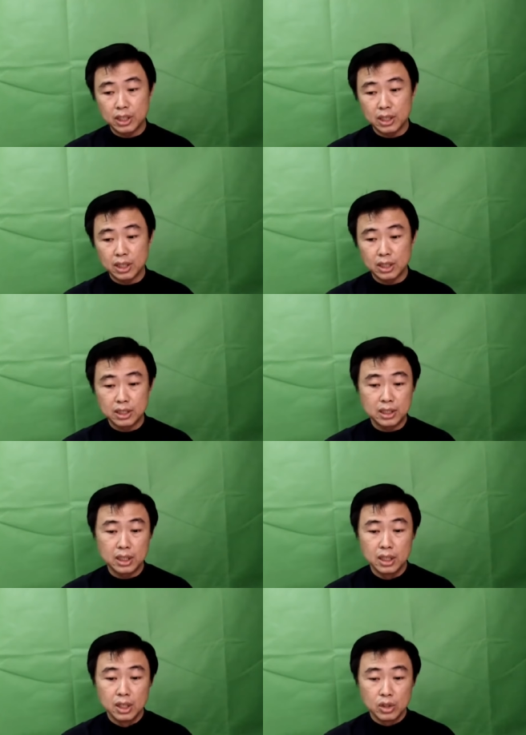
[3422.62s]
uh, this
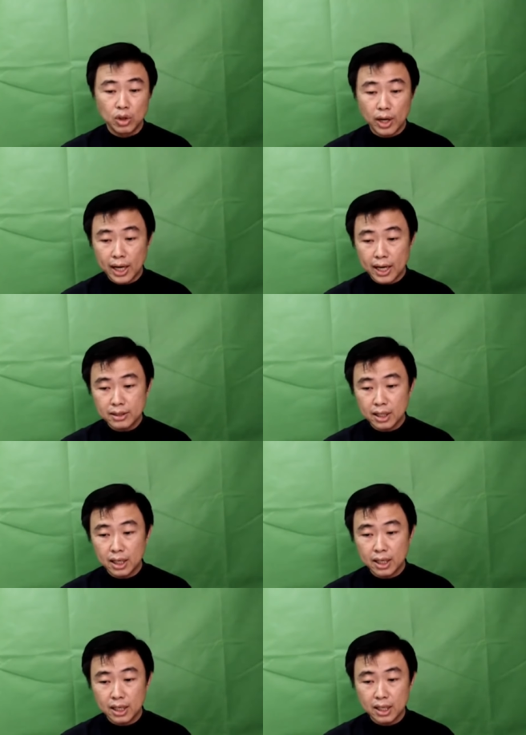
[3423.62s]
year. So all right, guys,
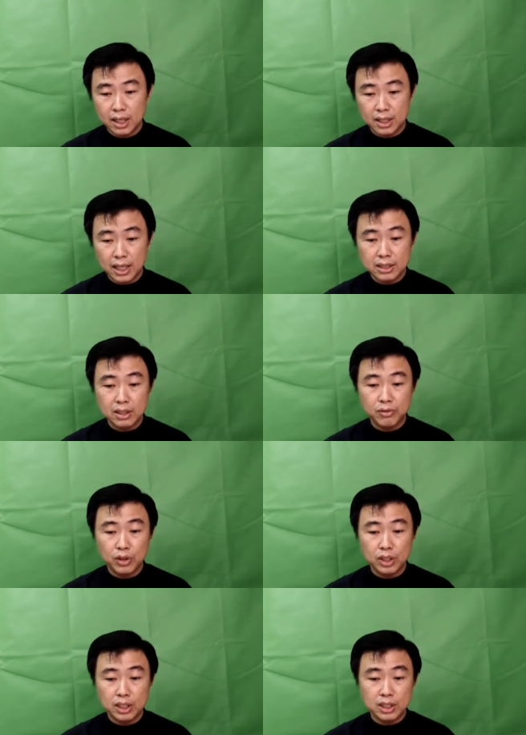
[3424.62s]
uh, that's it
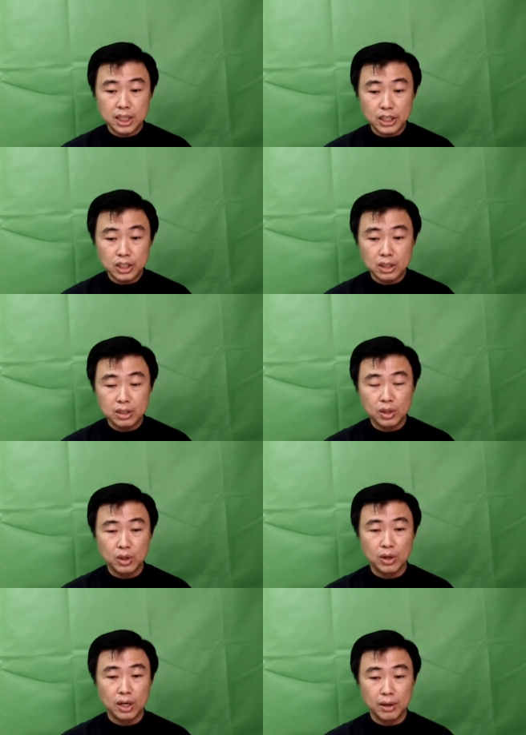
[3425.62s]
for this session. You
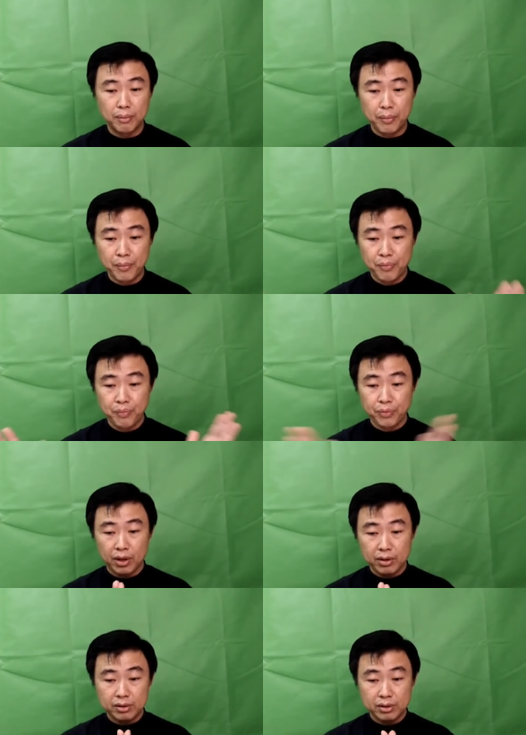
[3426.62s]
know, um,
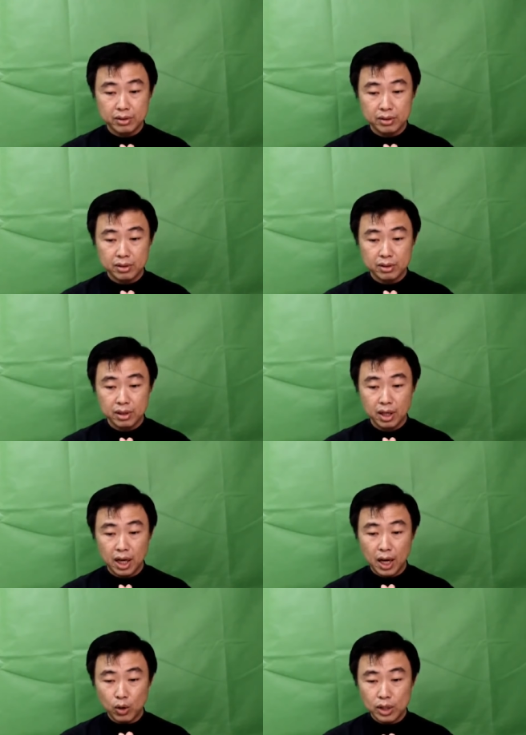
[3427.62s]

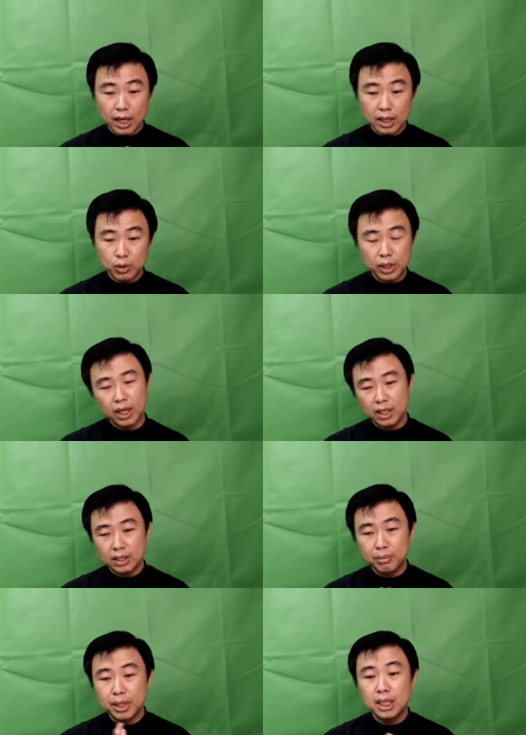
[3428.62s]
I look tired today a
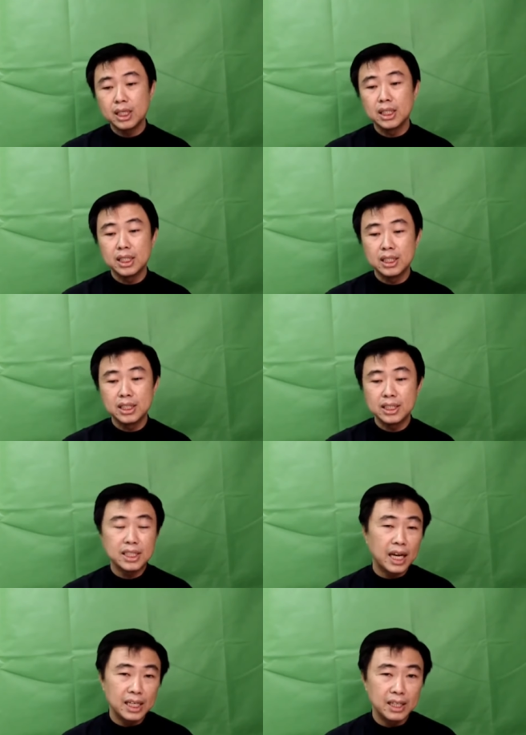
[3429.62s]
little bit. Uh,
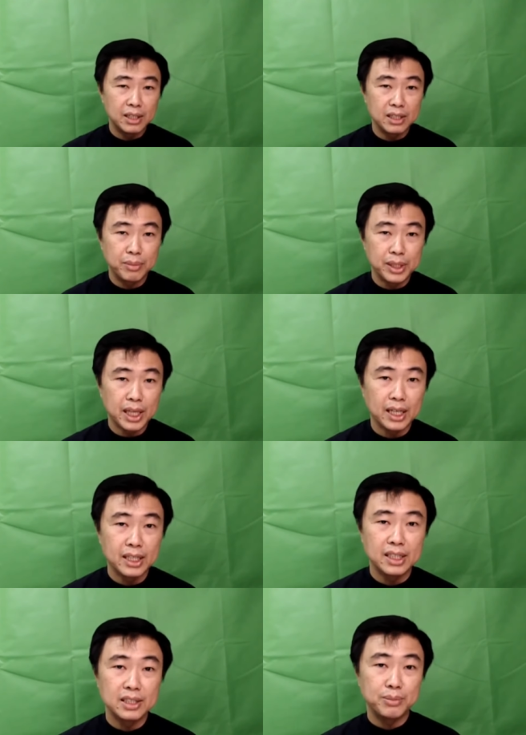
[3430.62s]
slightly a little bit
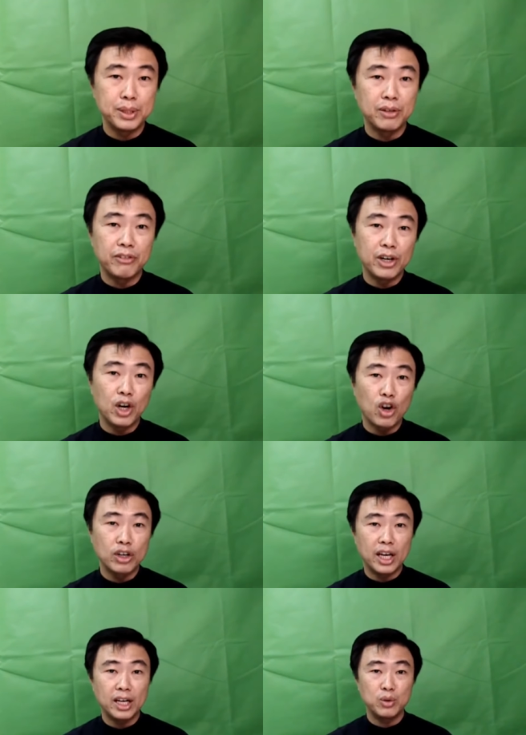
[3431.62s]
tired. It's been a very
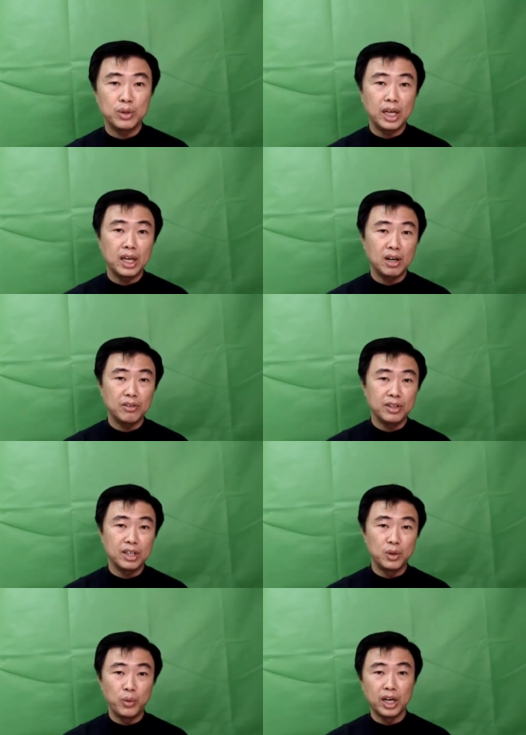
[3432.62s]
long day today of
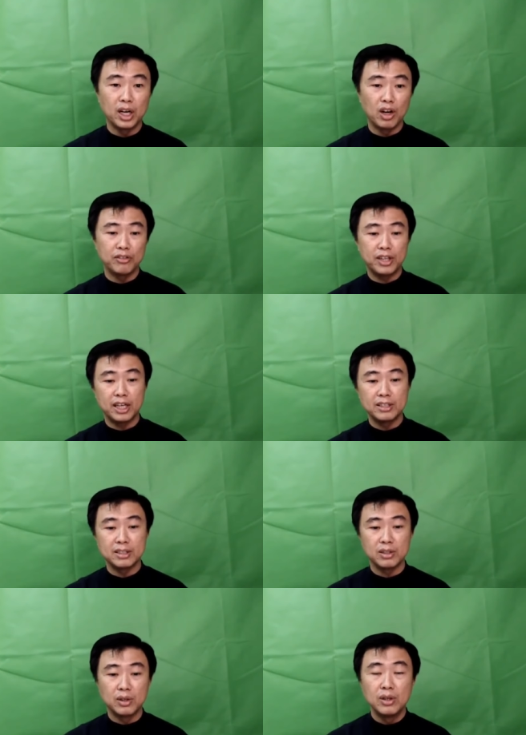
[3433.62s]
uh, doing a lot of
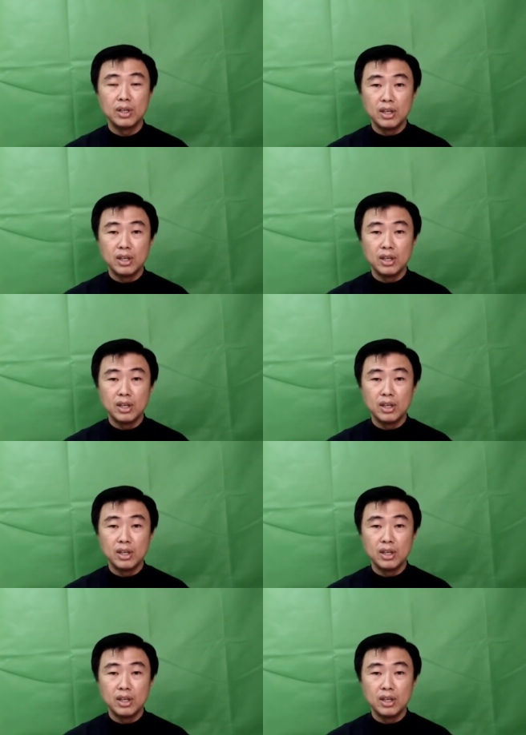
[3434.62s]
things, you know.